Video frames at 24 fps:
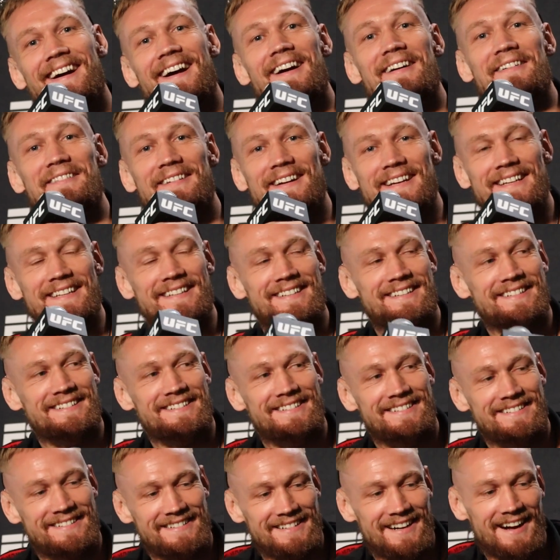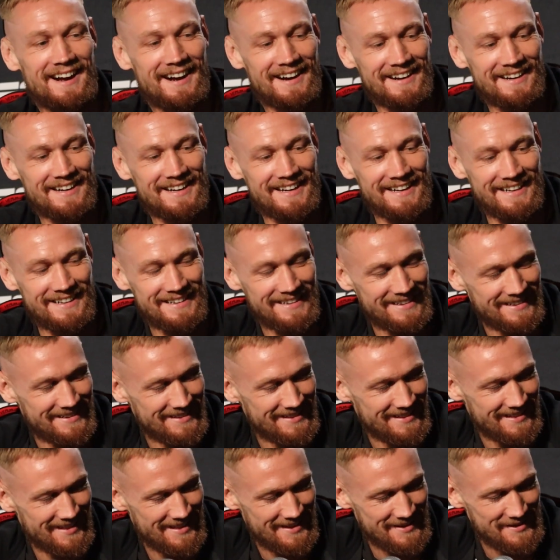All right. Okay.
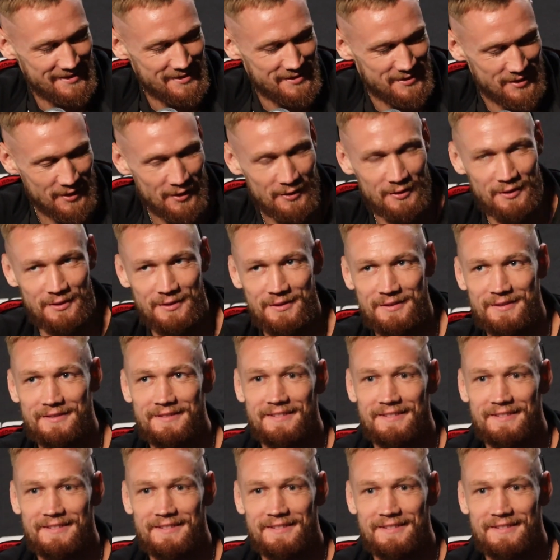So,